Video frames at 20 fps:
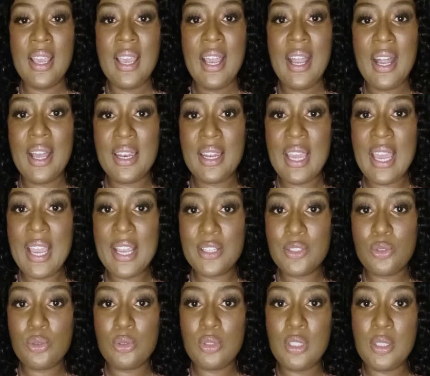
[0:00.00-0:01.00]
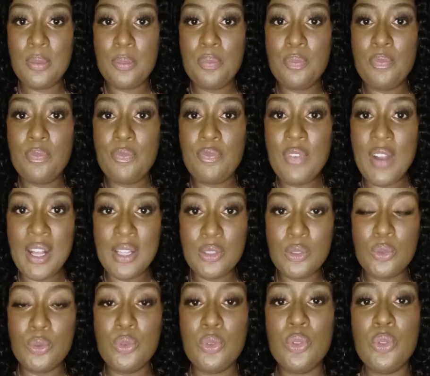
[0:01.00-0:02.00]
how to actually
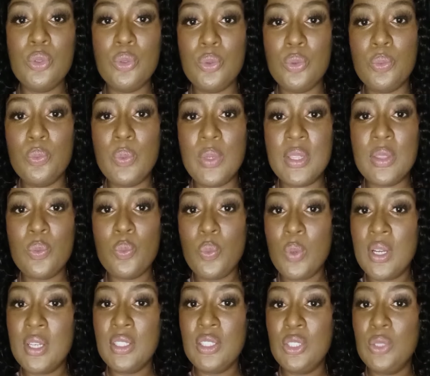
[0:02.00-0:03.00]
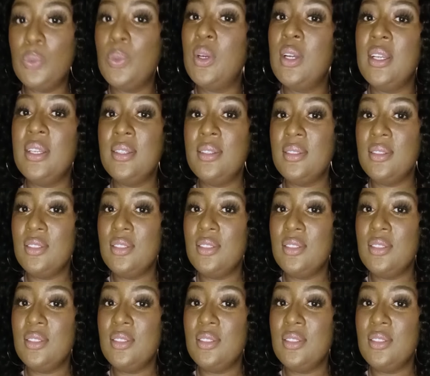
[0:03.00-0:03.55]
follow through with what you want